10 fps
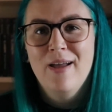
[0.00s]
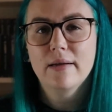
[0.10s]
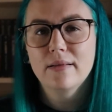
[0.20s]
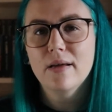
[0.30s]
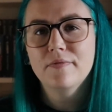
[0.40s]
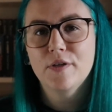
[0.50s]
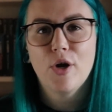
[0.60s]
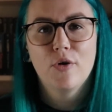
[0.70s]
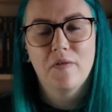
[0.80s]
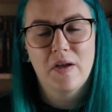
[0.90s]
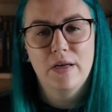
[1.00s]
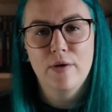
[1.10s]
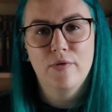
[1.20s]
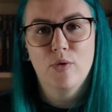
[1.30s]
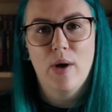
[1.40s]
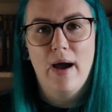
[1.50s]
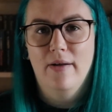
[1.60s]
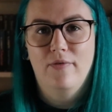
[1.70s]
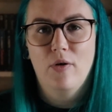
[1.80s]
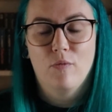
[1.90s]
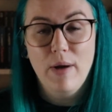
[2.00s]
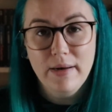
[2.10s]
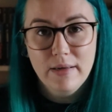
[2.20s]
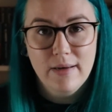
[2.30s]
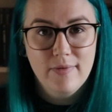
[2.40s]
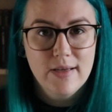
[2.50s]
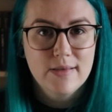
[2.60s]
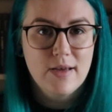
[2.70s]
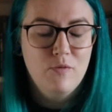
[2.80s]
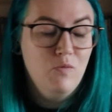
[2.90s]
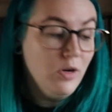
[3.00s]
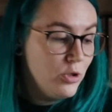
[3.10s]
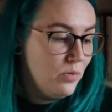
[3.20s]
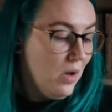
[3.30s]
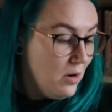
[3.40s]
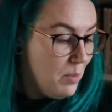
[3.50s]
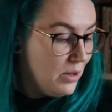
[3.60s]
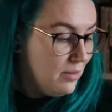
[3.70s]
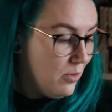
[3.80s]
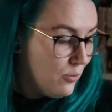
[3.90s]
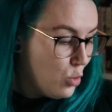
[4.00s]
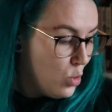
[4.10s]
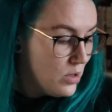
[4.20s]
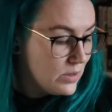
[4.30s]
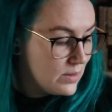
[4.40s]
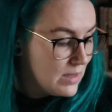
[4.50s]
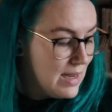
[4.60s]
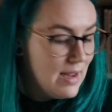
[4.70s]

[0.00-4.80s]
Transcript: I'd love to know if any of you have read any of these and what you thought about them, of course.